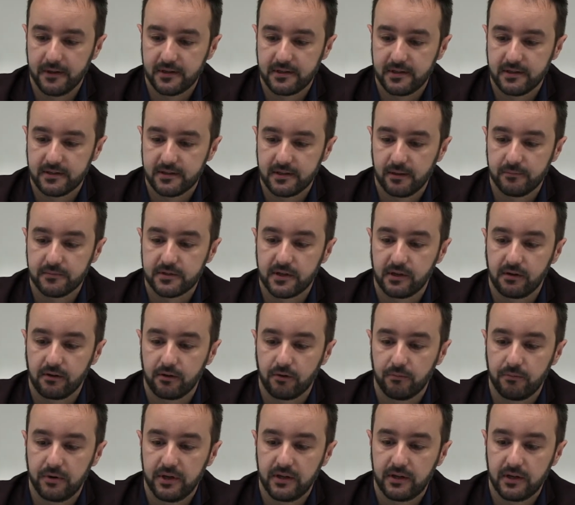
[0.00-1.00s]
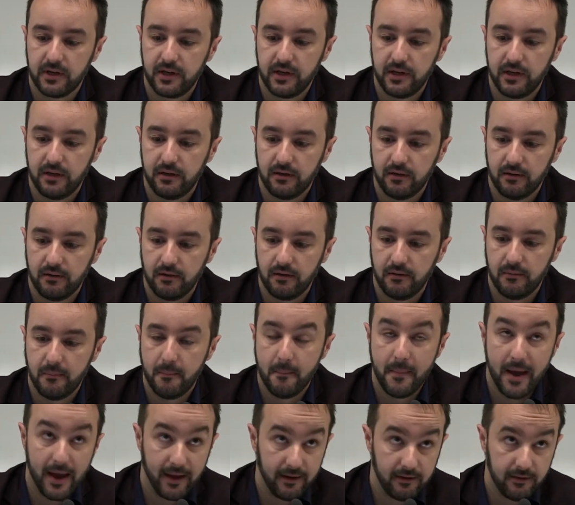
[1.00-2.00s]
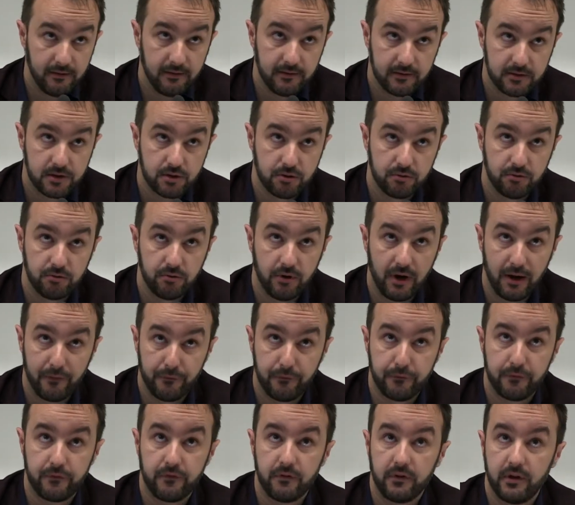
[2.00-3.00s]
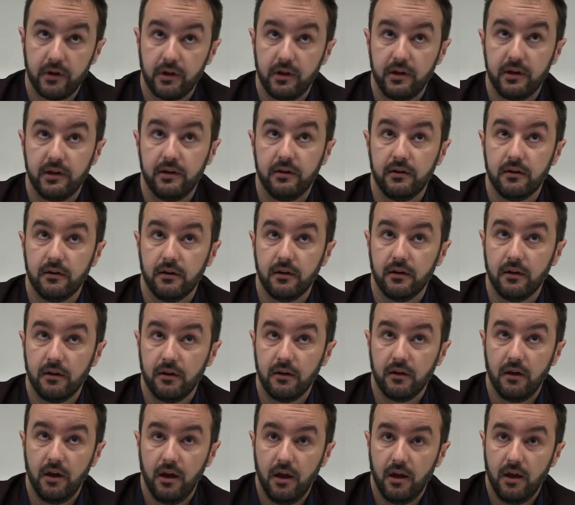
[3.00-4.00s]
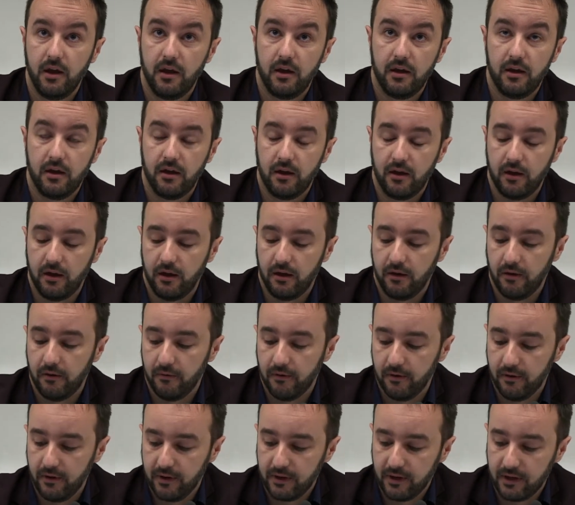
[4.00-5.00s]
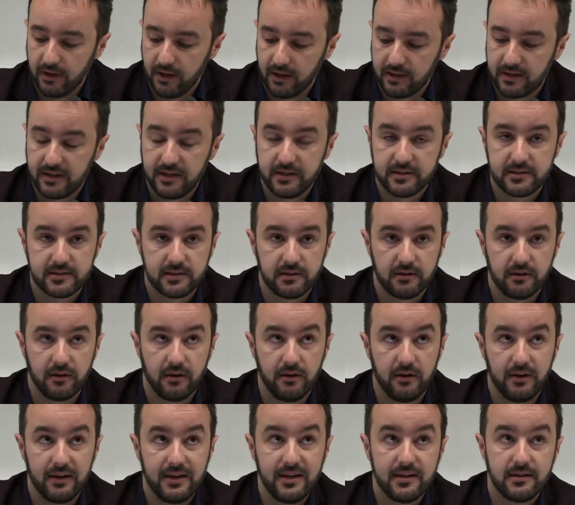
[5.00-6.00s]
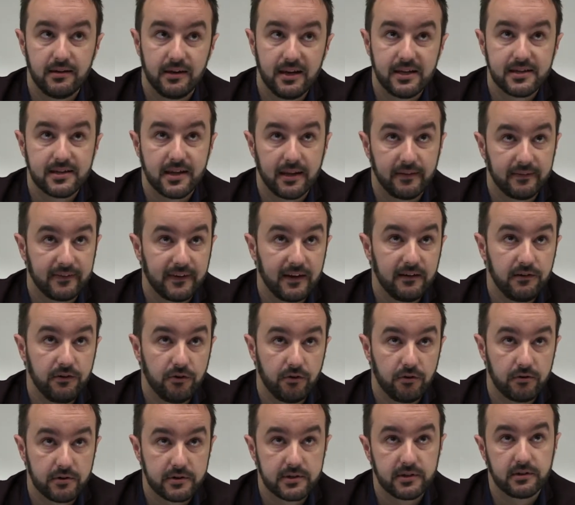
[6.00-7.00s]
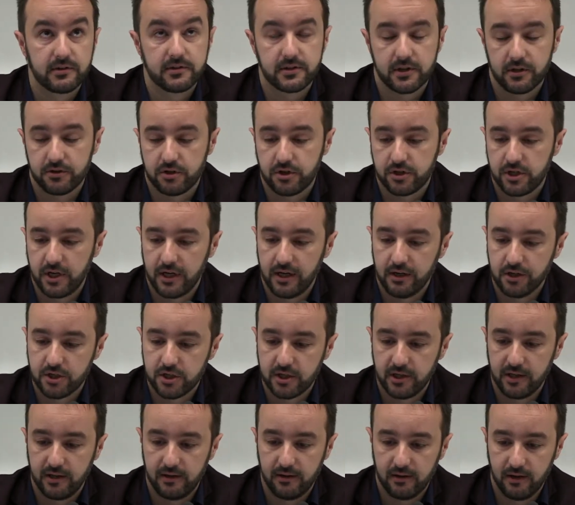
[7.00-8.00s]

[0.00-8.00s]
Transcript: this is something completely mad to have in at least less than 10 years such change